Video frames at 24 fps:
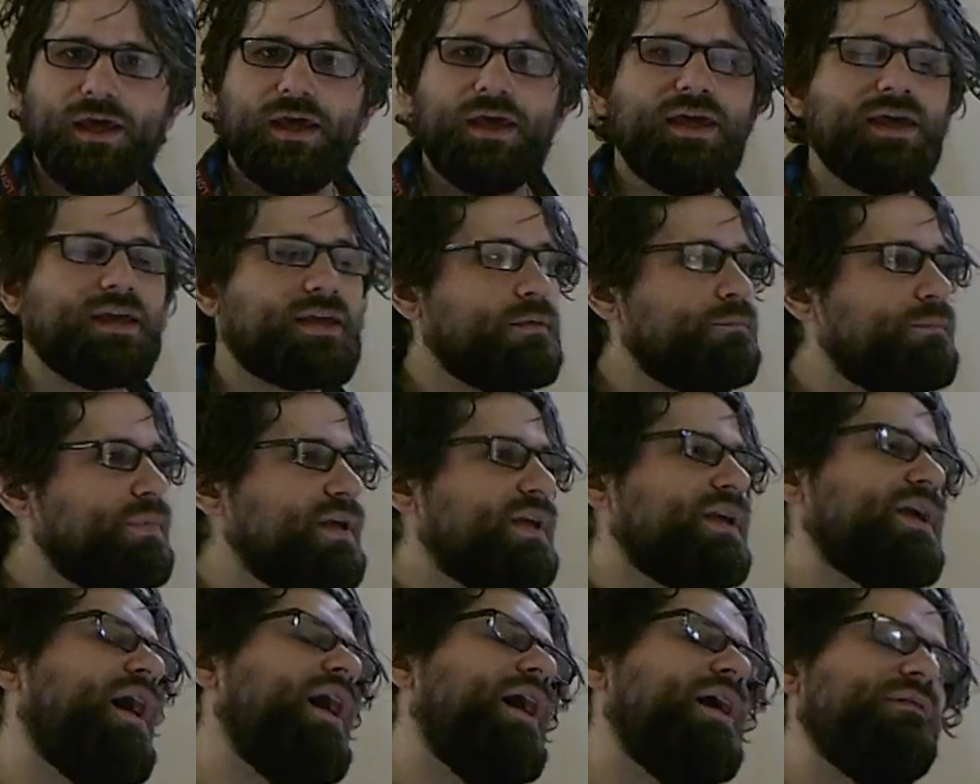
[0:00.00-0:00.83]
It can be
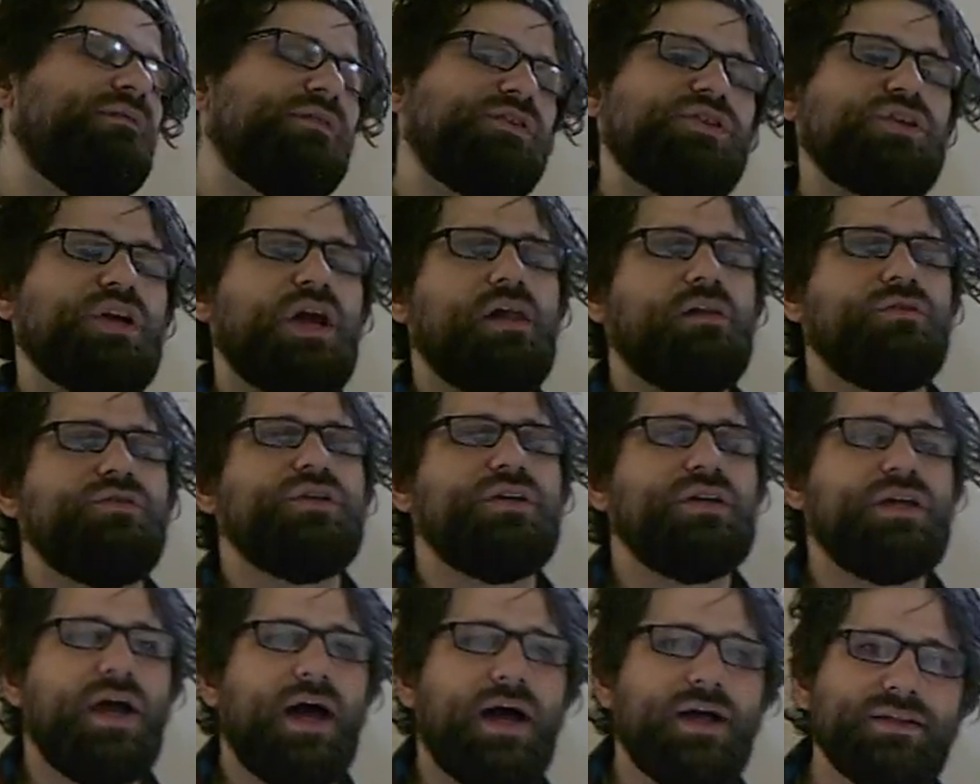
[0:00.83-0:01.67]
kind of a
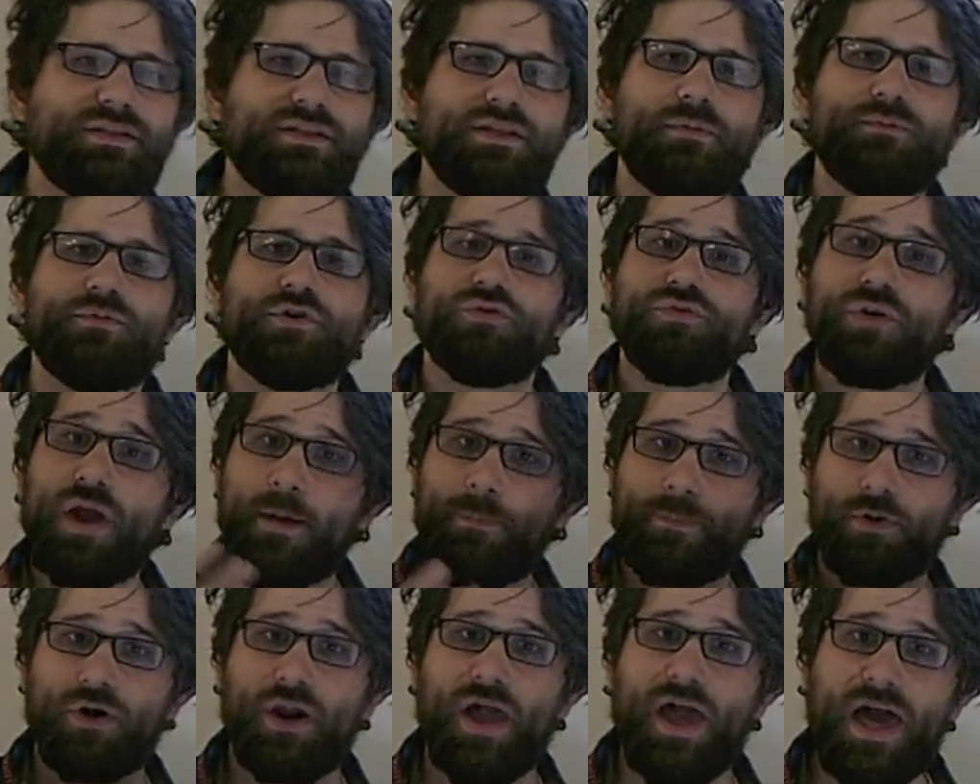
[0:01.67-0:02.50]
challenging concept to wrap
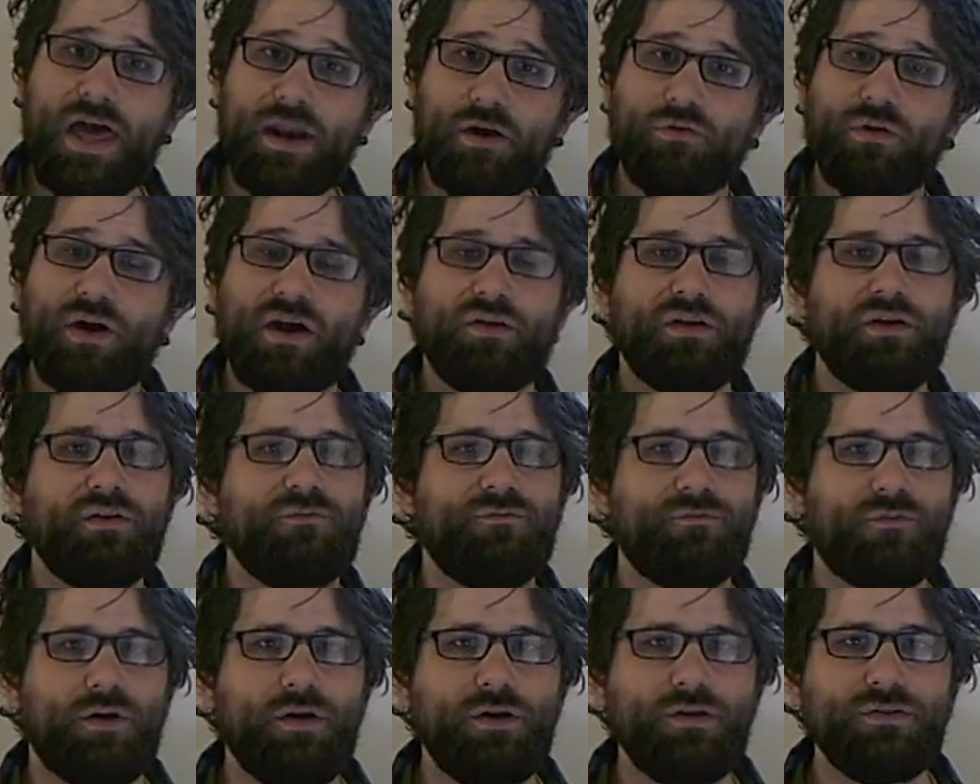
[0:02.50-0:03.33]
your head around at
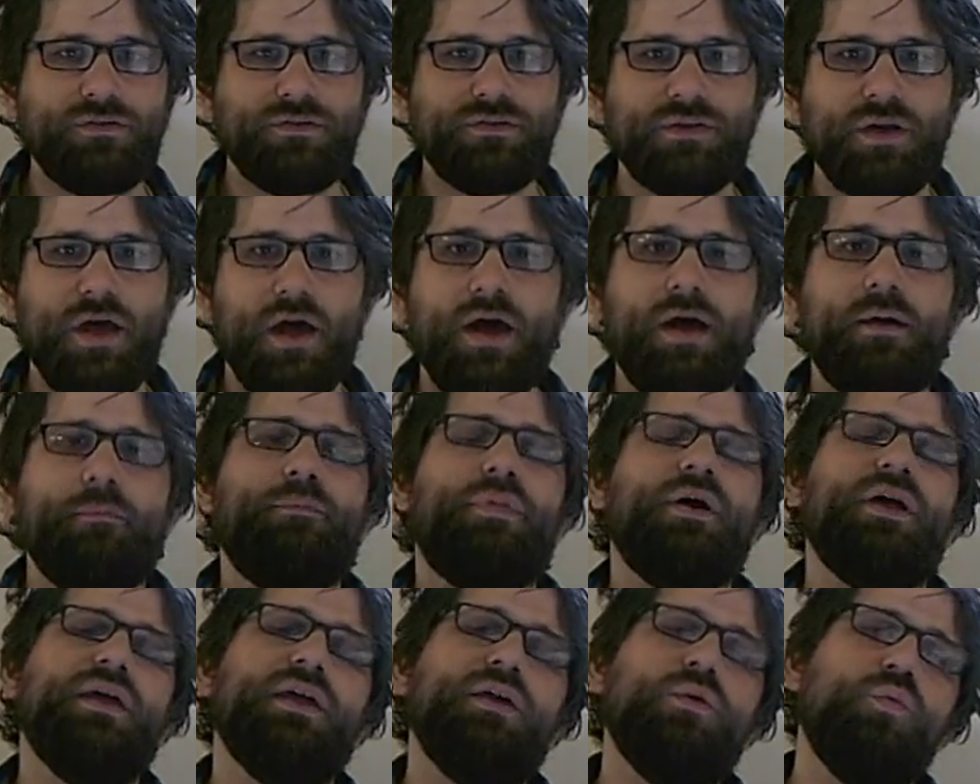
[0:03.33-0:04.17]
first,
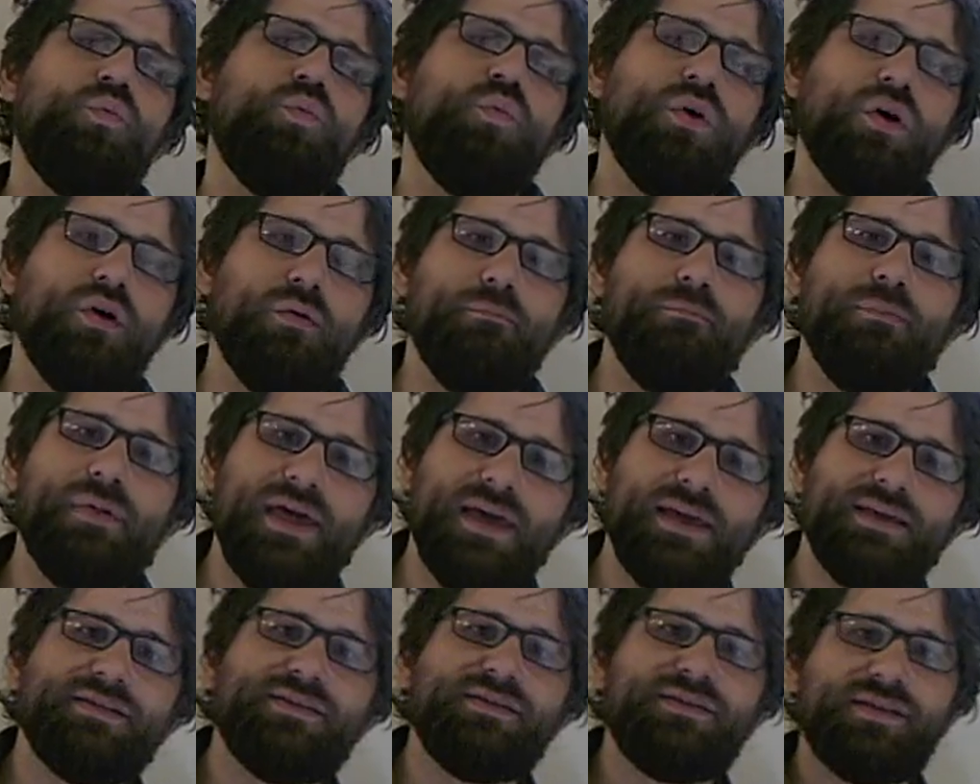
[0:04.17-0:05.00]
but it will
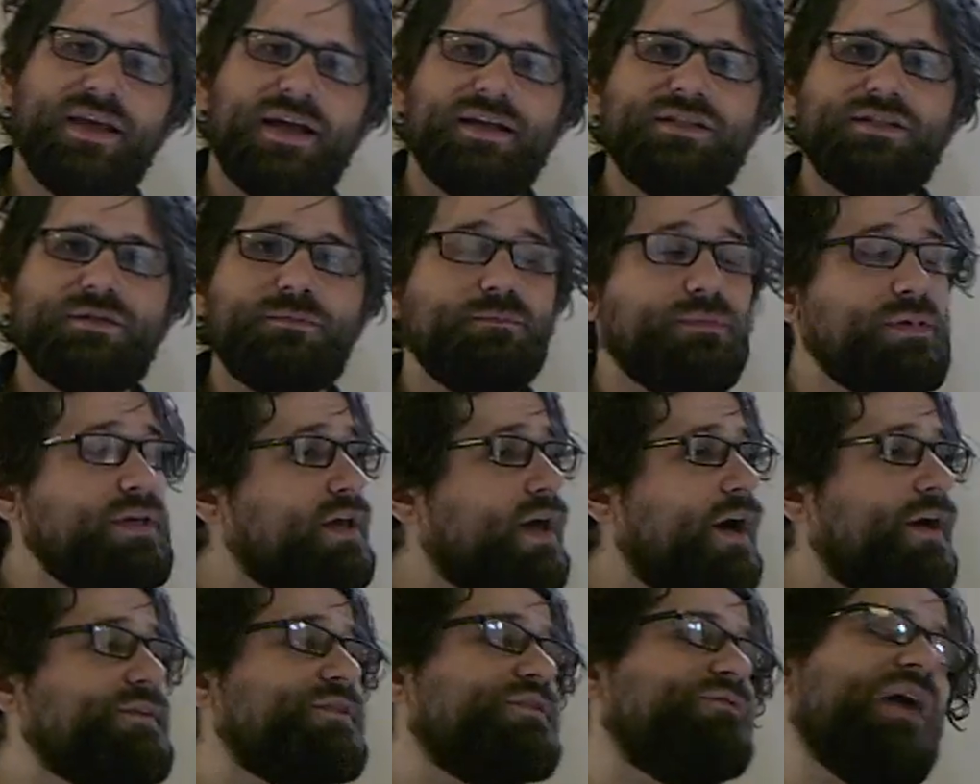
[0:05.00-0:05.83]
make sense
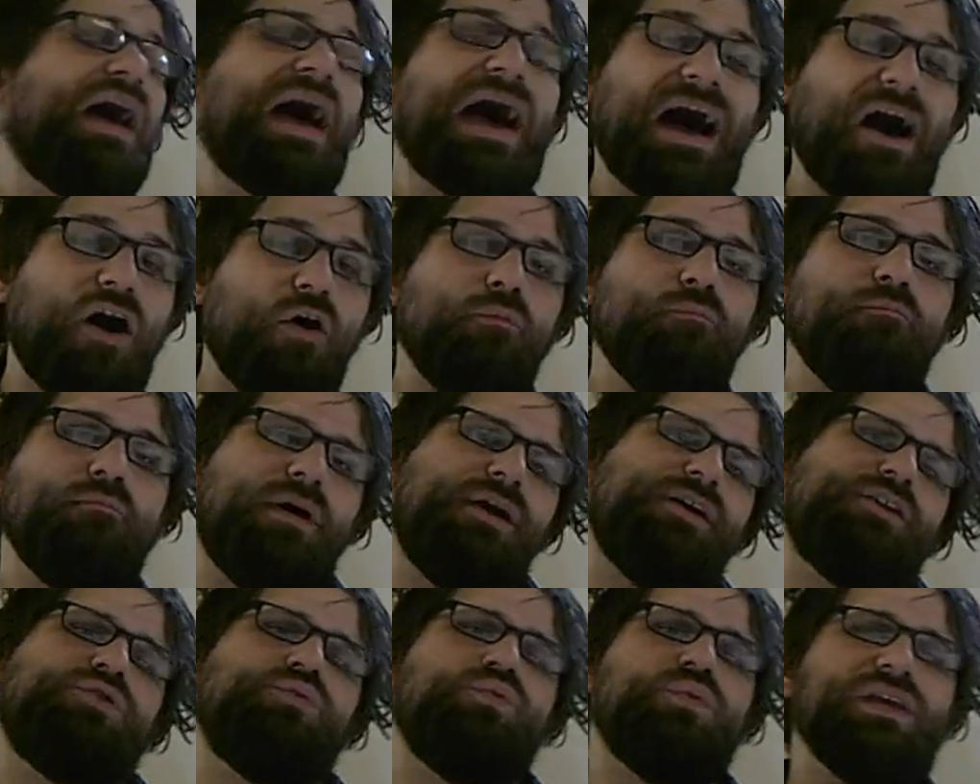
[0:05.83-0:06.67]
because of how
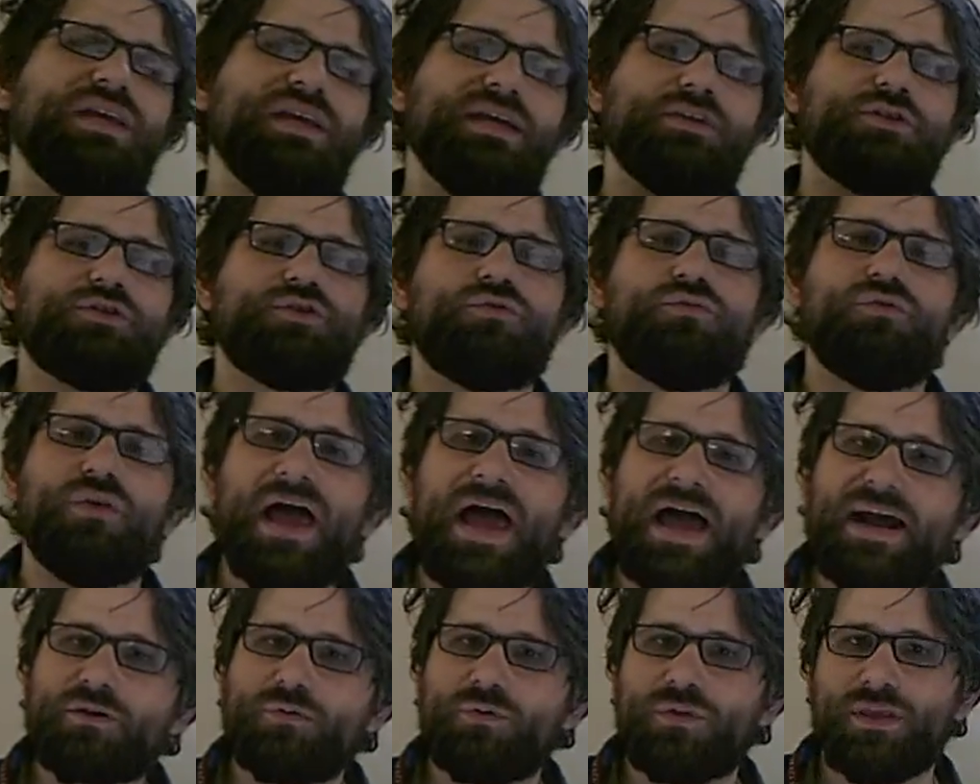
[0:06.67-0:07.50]
much we
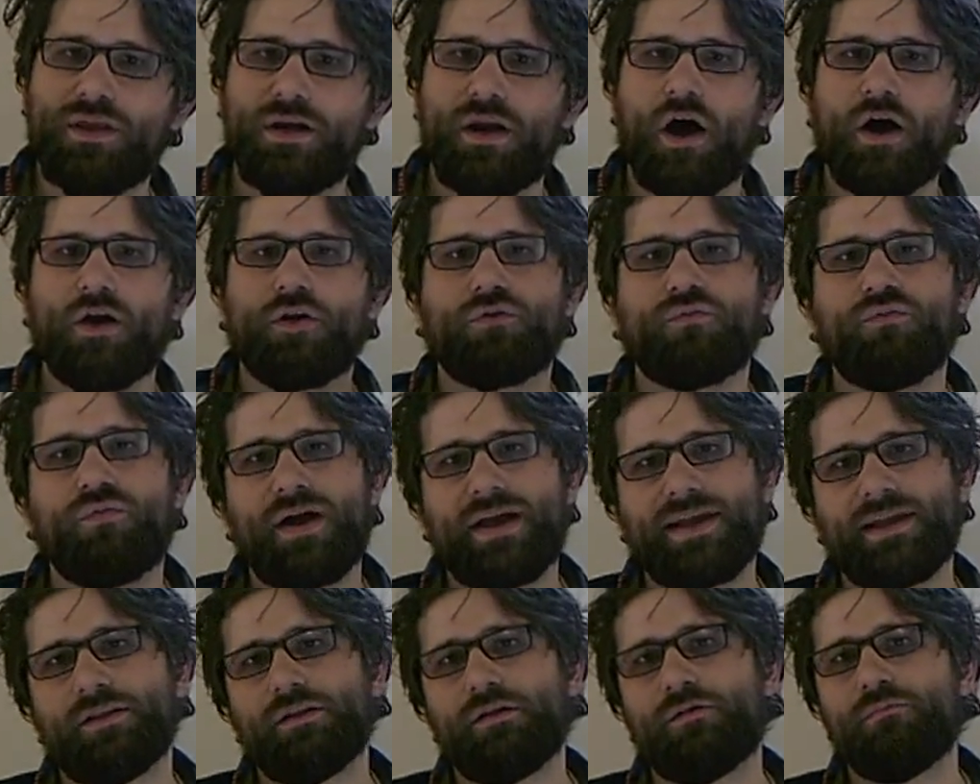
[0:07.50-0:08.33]
interact with it on a
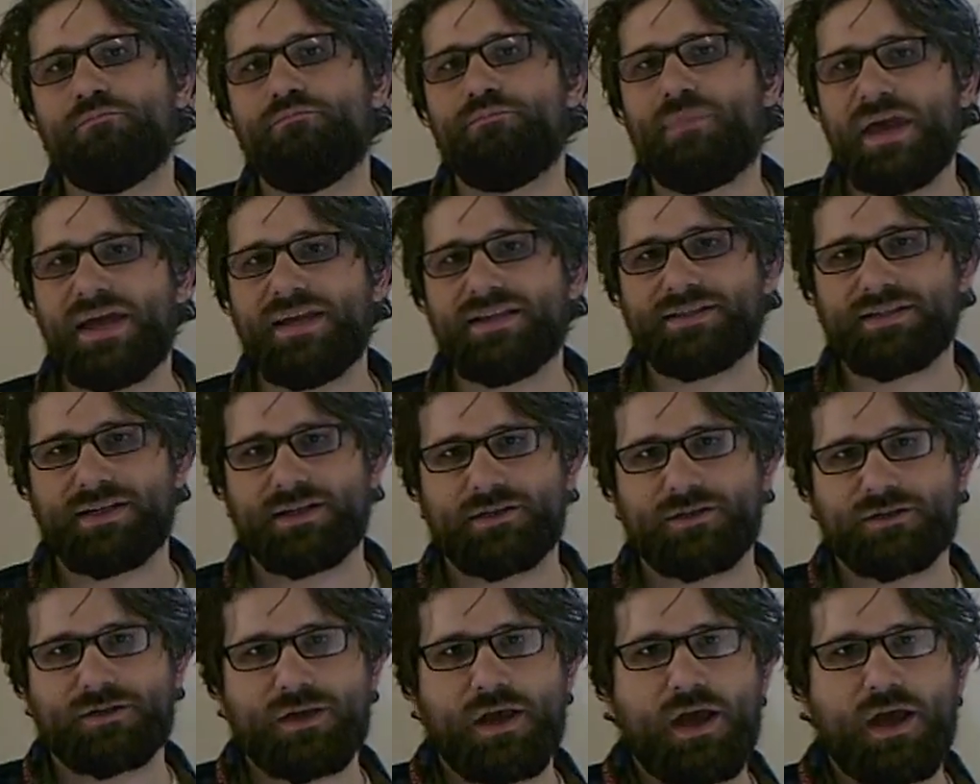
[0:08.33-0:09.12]
regular basis.